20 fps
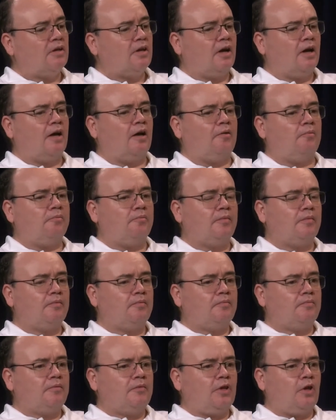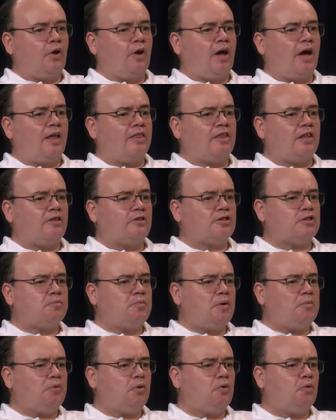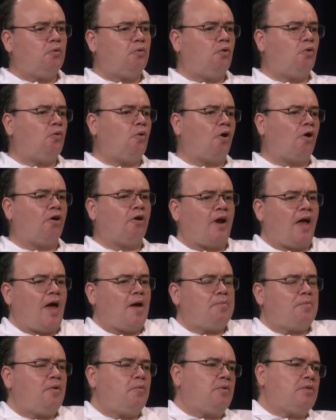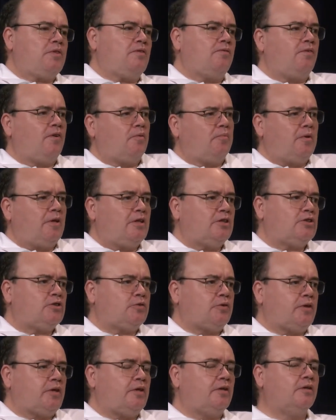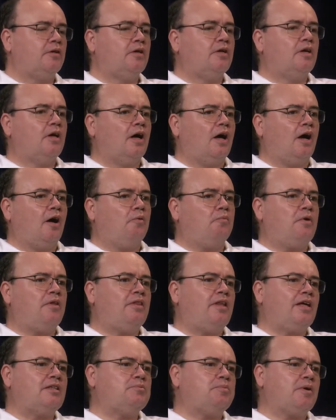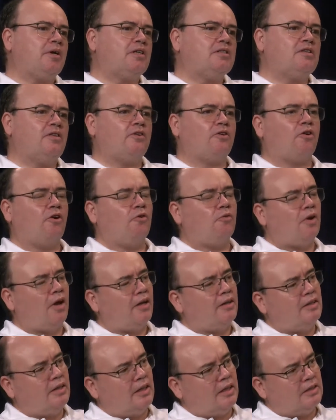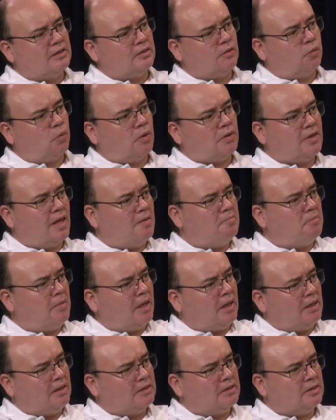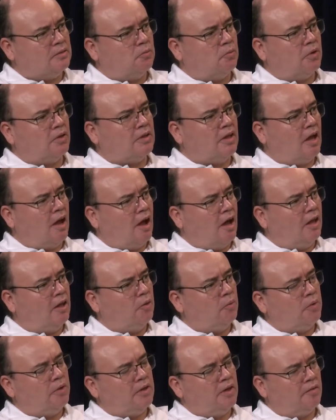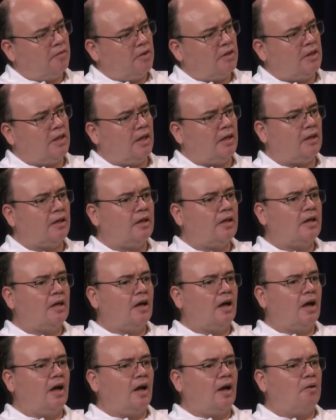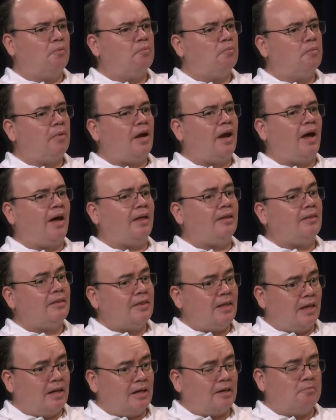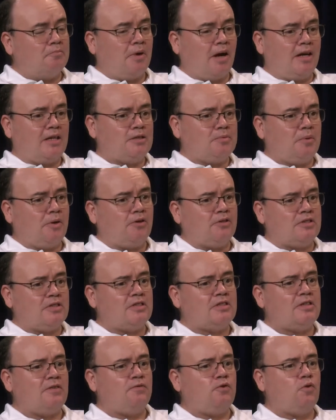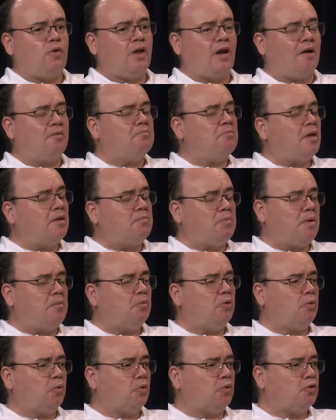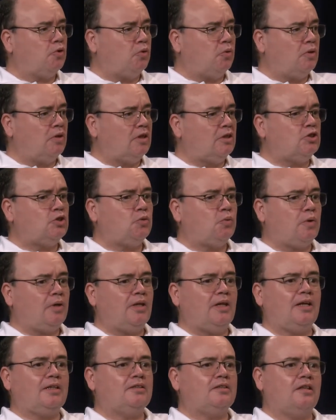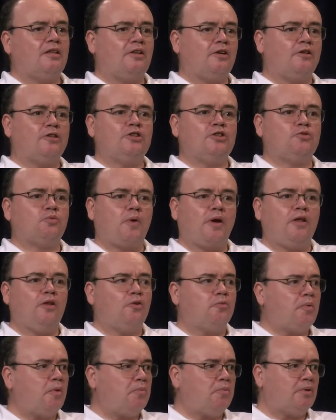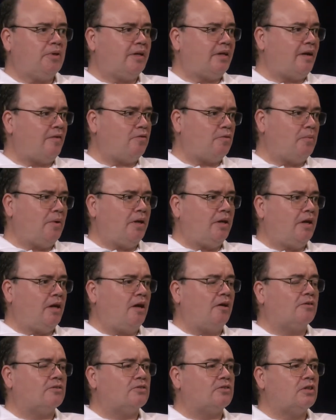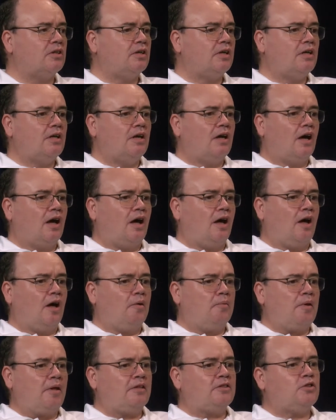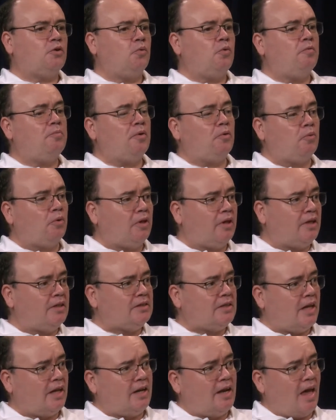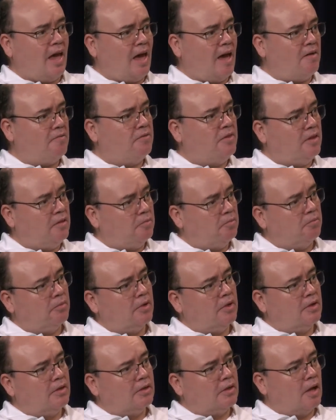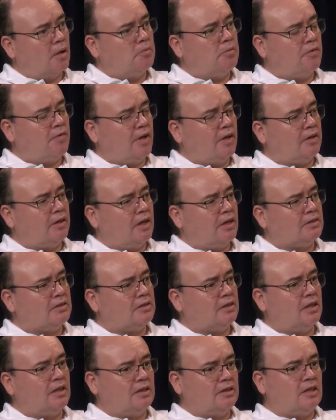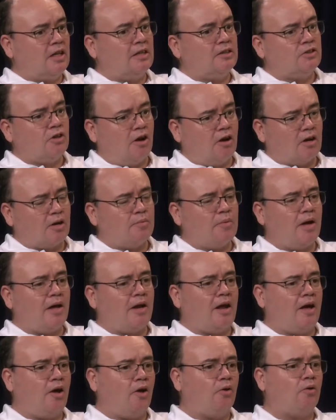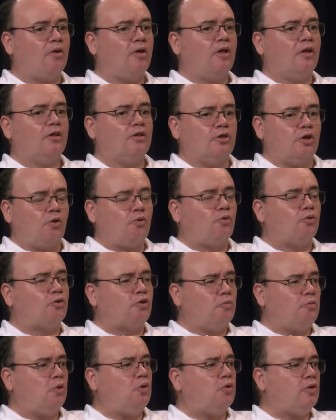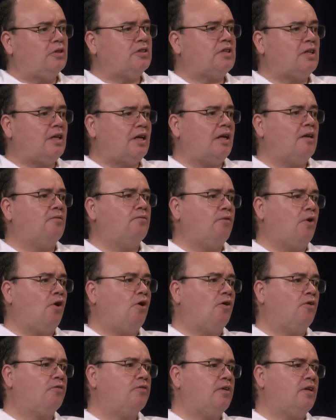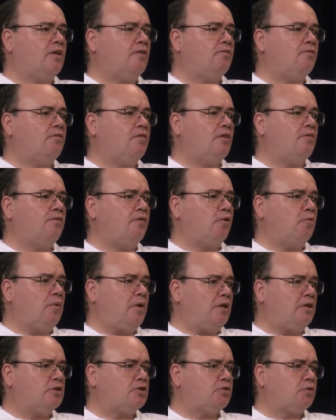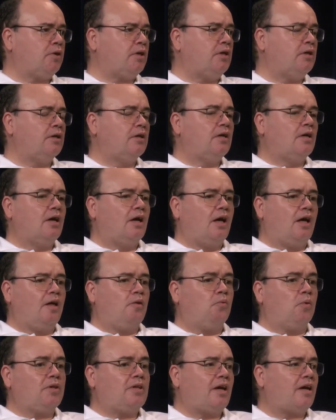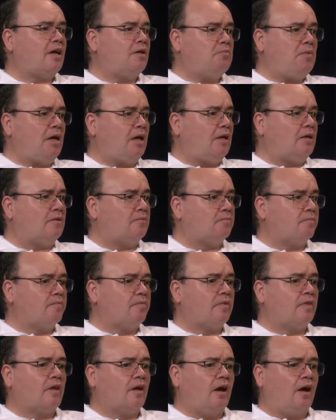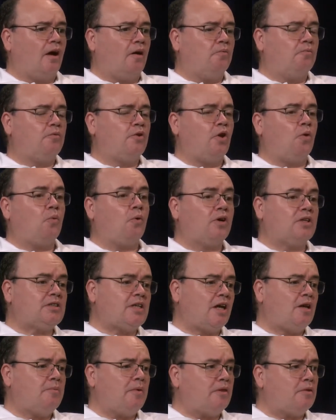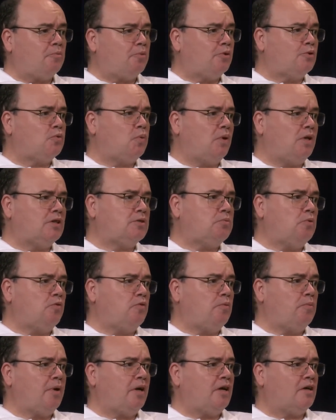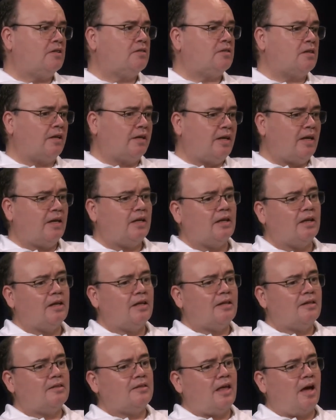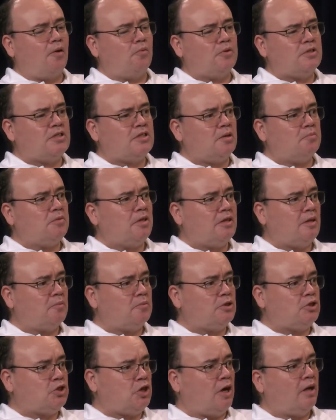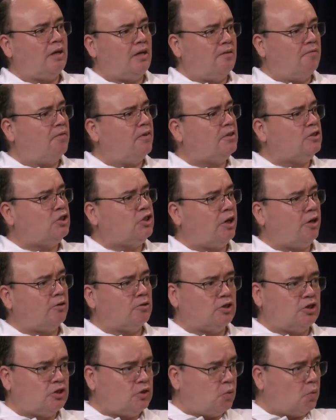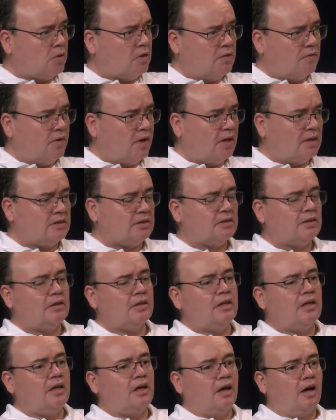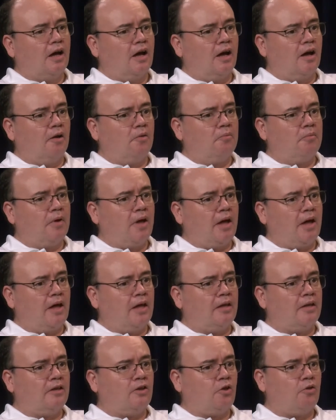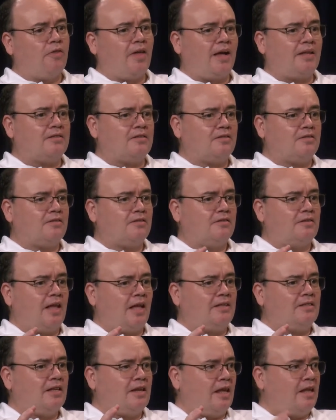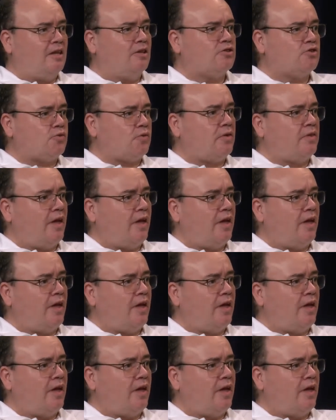I think there's some people who aren't happy with the film industry, and that's because of their own ideas of what that means and what the Hollywood and everything. But I think my experience is if you get out and meet people who are doing this, you realize that they're just regular people like everybody else. And so we've been really excited to have them come to Valdosta and talk about how local communities can get involved in the film industry and what that can mean. We're excited about the Bruce Willis movie because, again, that was something that was shot in Fitzgerald, just north of us. That's an industry.